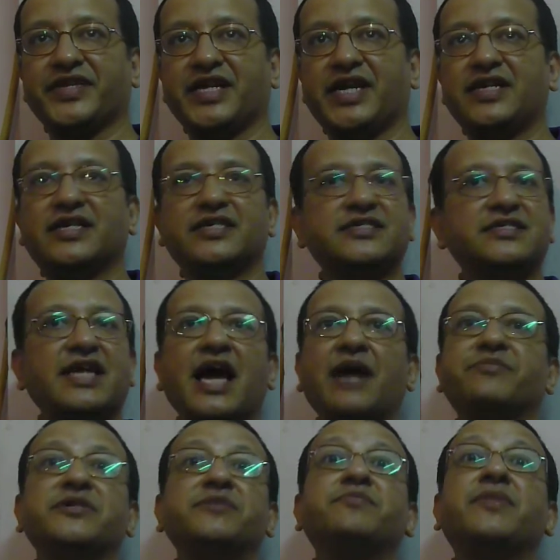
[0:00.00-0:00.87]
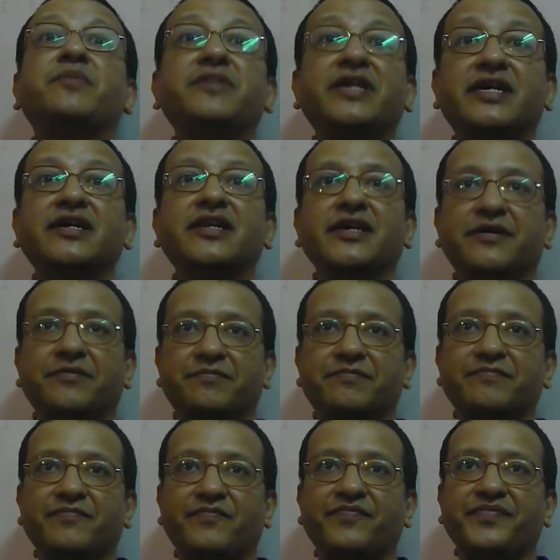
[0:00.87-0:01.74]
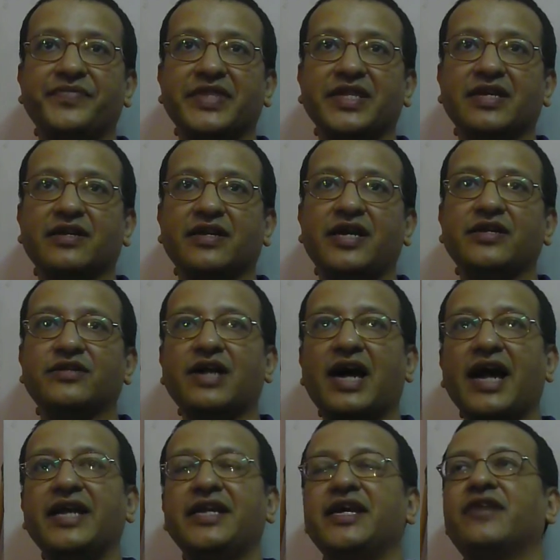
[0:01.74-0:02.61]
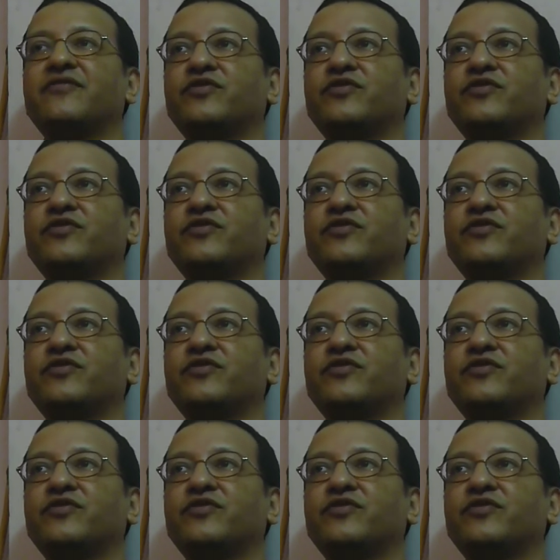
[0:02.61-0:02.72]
It doesn't happen publicly. Right? The idea